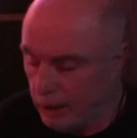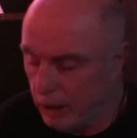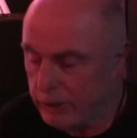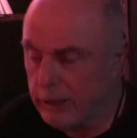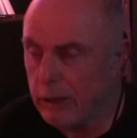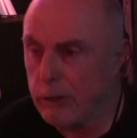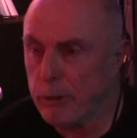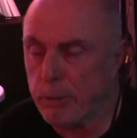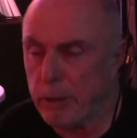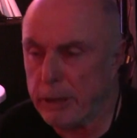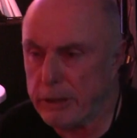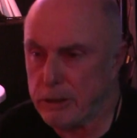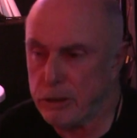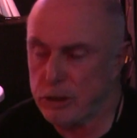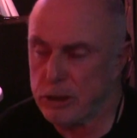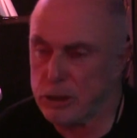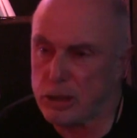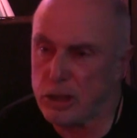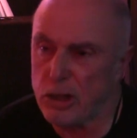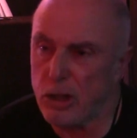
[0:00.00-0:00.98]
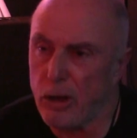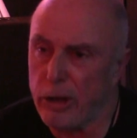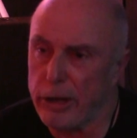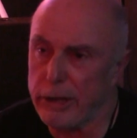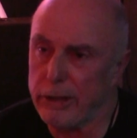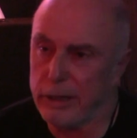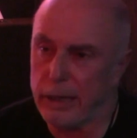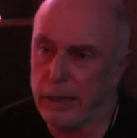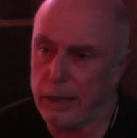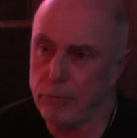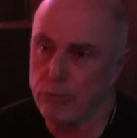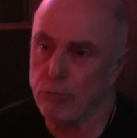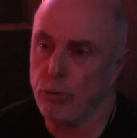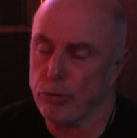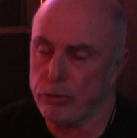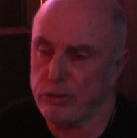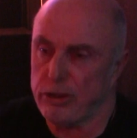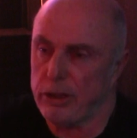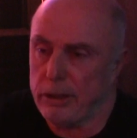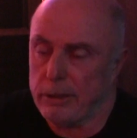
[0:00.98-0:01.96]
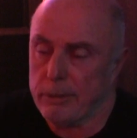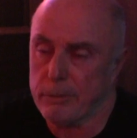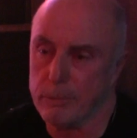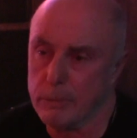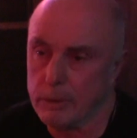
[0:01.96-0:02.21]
and now the place is just lying there rotting,